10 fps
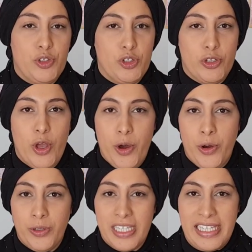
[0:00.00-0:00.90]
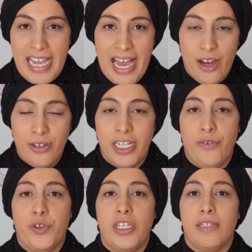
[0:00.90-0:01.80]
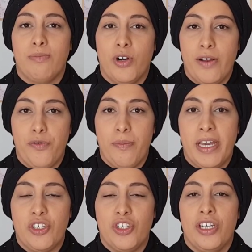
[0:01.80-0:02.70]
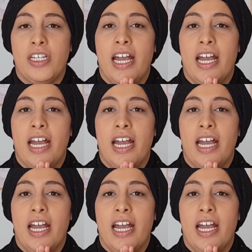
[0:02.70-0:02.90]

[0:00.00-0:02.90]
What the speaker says: Slow down. If you need more information,